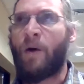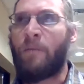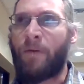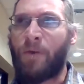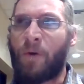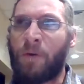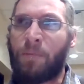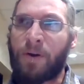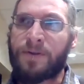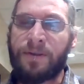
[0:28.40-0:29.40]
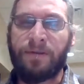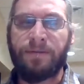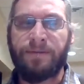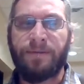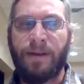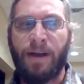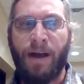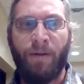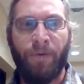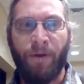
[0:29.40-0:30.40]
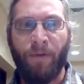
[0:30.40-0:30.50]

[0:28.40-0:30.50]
I know I'm not the only person out